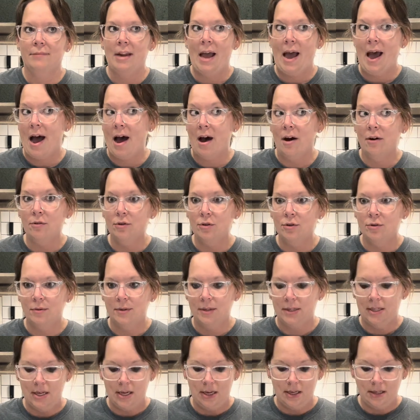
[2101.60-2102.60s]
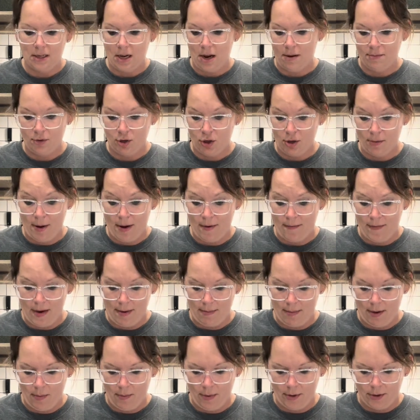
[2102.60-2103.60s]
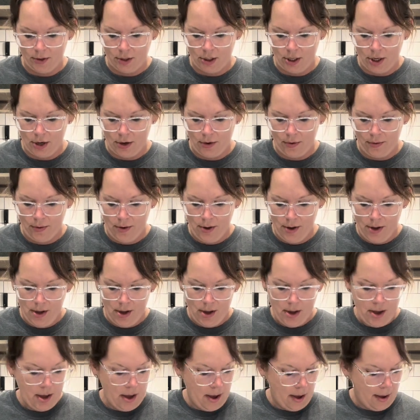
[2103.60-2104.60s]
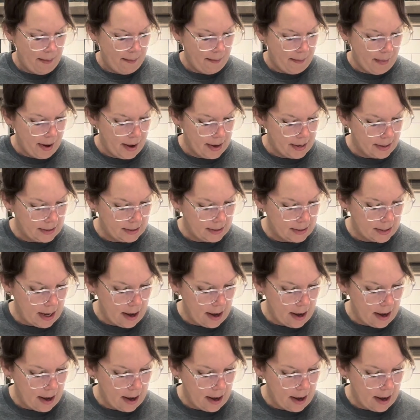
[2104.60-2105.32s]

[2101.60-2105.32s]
I'll use these. I'm sure my family will too. But,